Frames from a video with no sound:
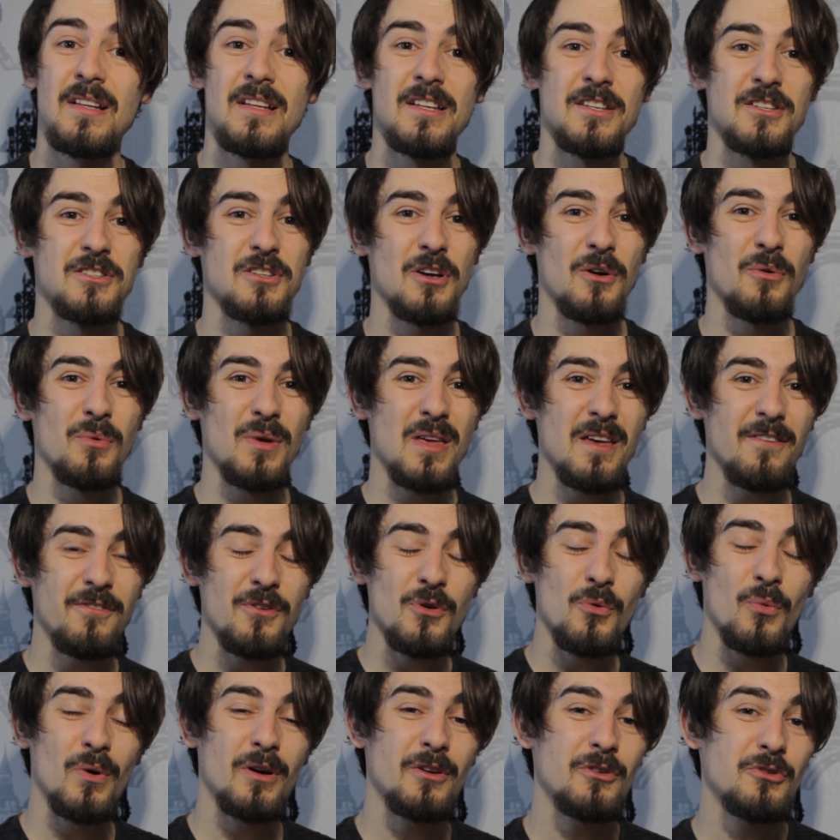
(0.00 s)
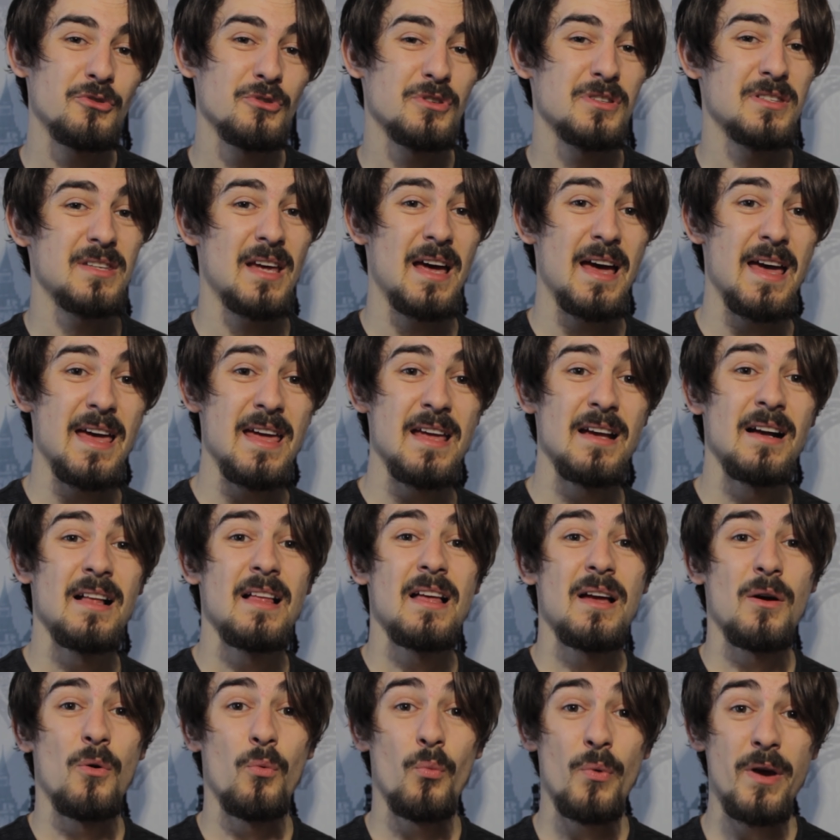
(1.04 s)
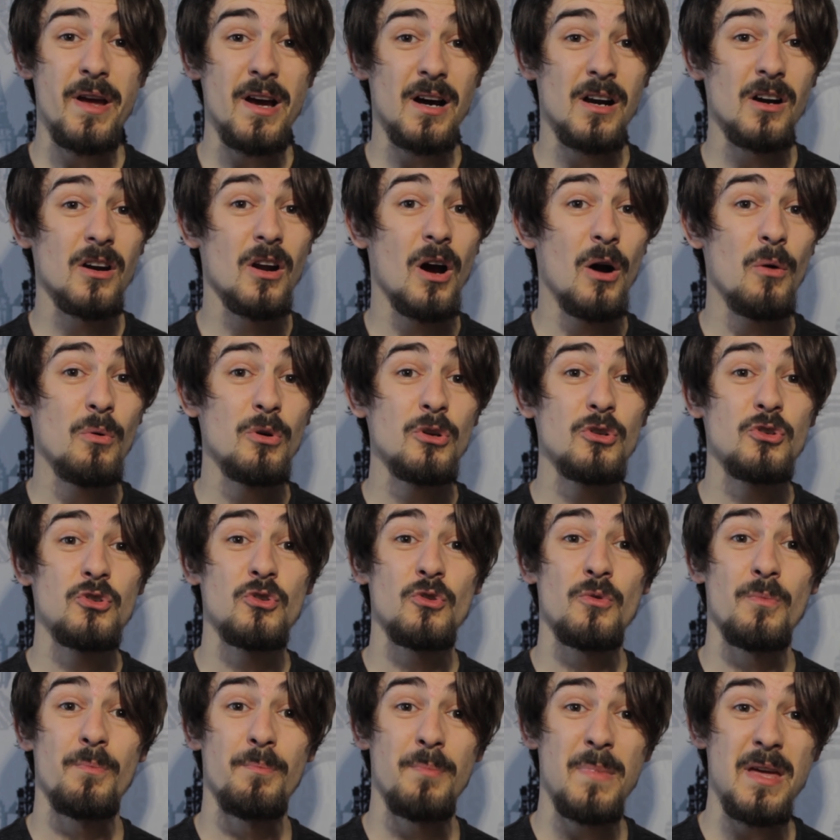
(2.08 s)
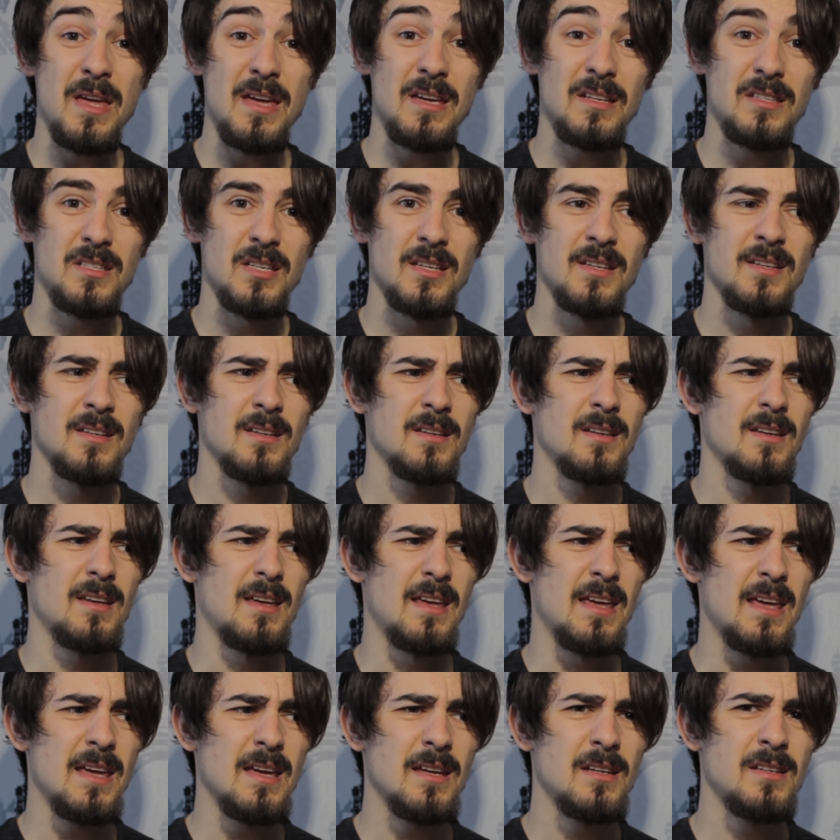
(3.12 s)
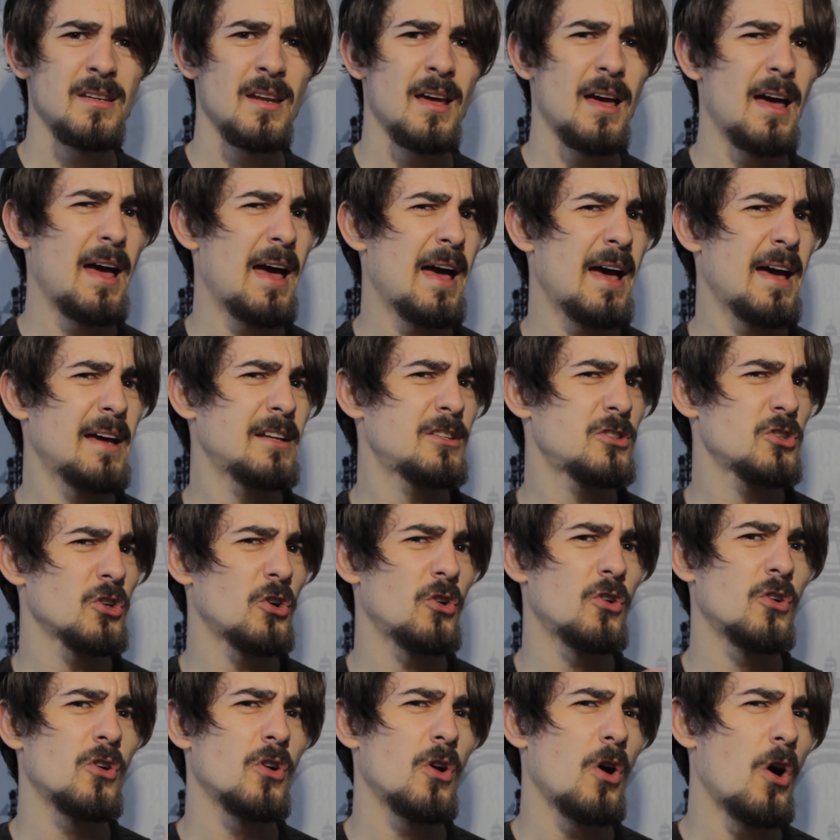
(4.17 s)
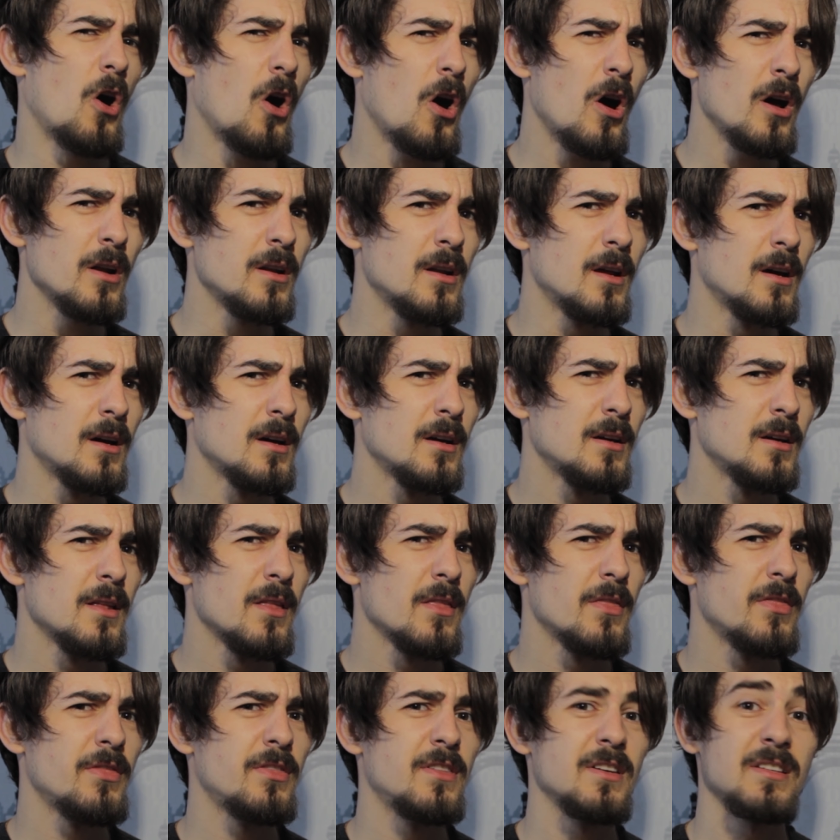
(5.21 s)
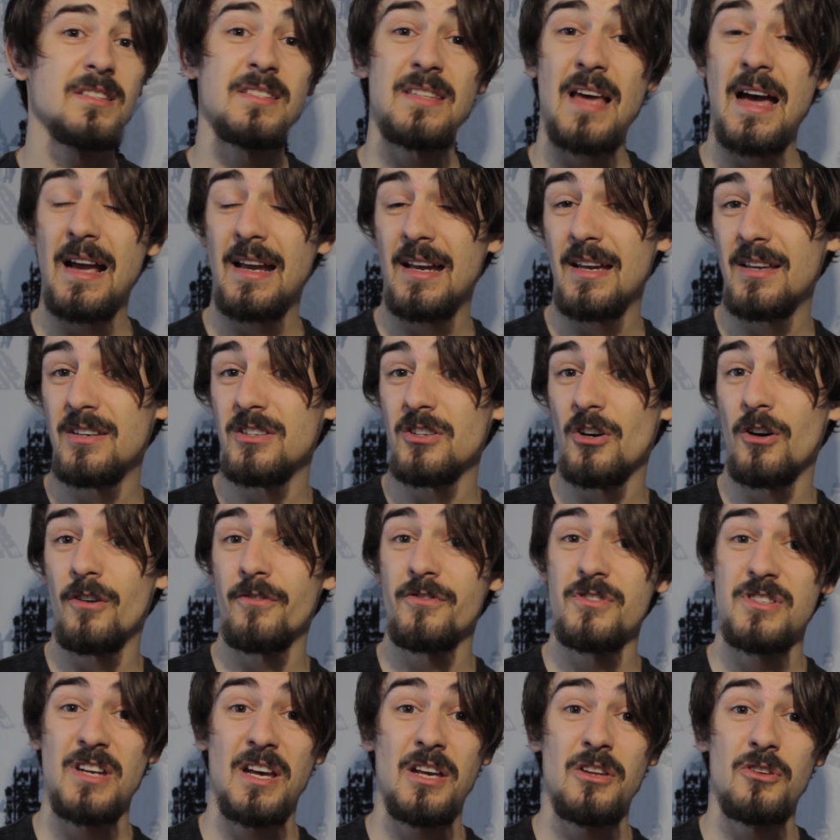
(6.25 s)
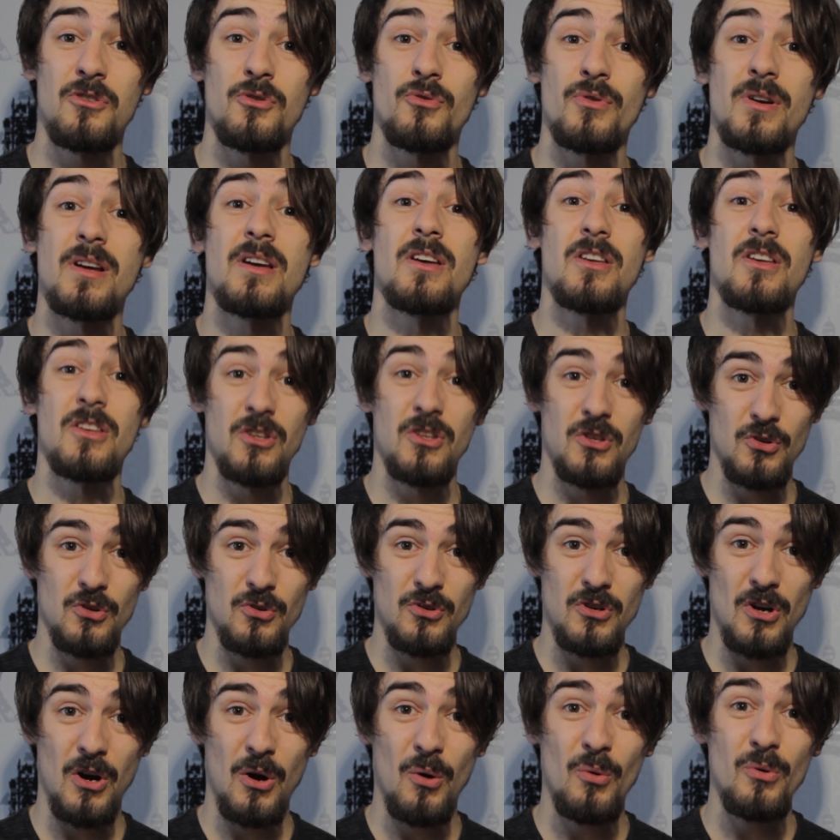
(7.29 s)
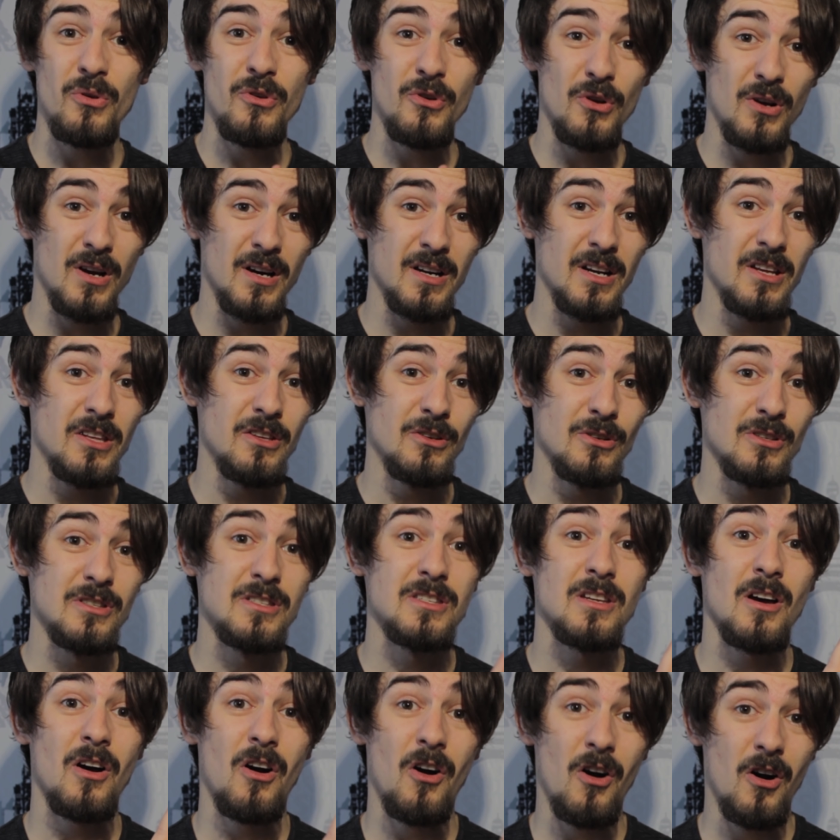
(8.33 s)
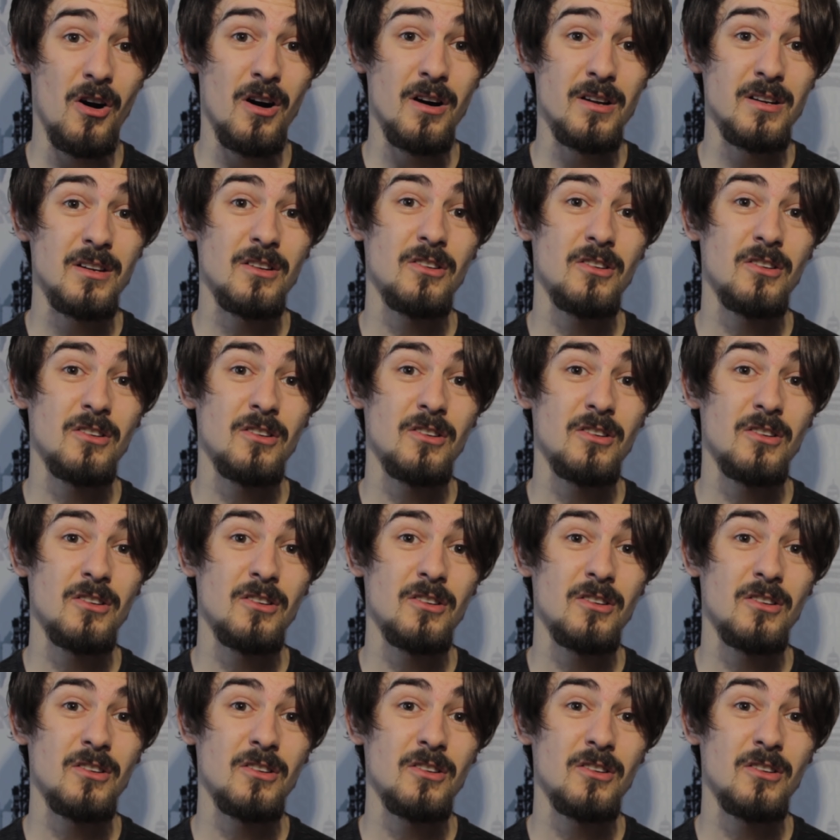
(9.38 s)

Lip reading: So if you want to say, we are going to meet in, at, or on the 2nd of January, you know you're gonna use on